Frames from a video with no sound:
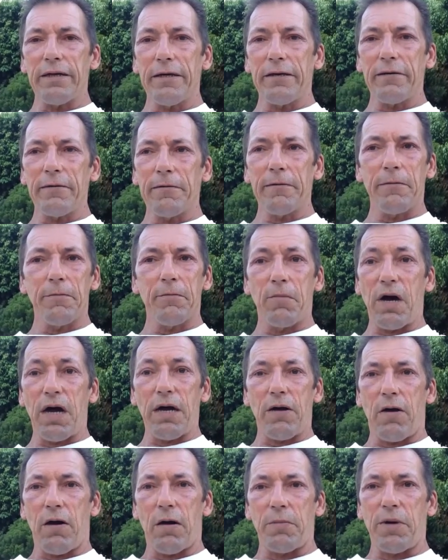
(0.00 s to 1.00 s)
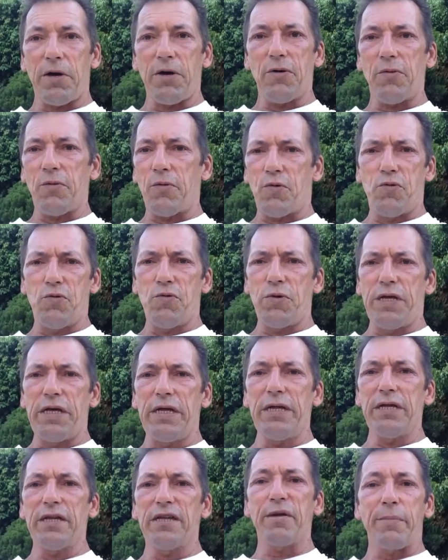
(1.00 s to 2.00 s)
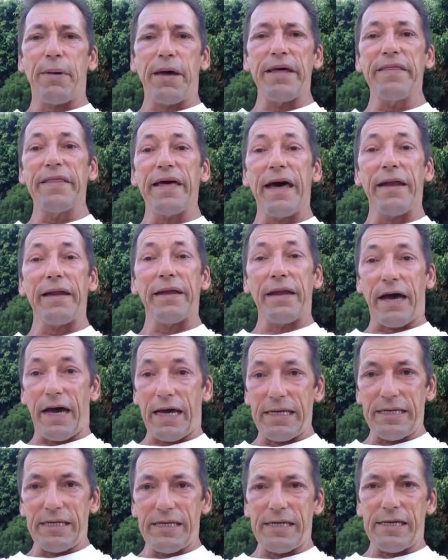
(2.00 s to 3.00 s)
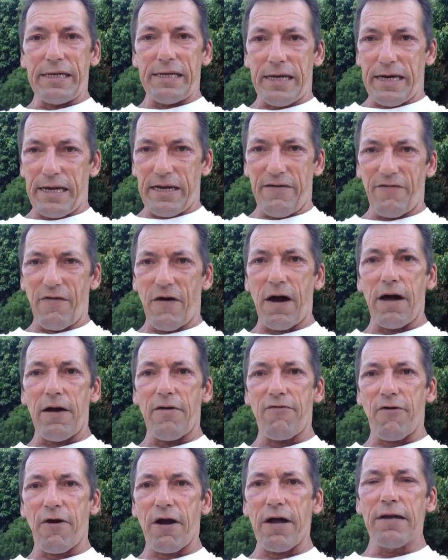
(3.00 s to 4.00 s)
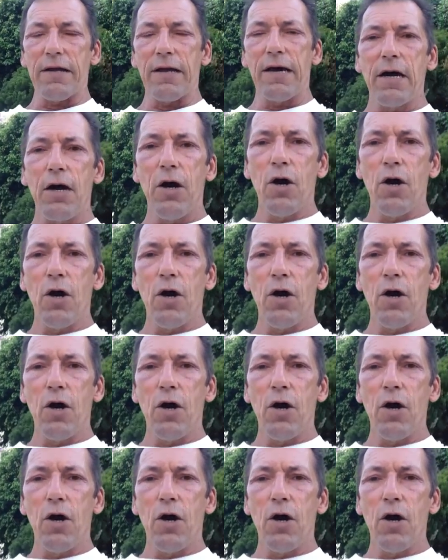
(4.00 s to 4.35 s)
on my own. Who needed to pay that $19.95, right?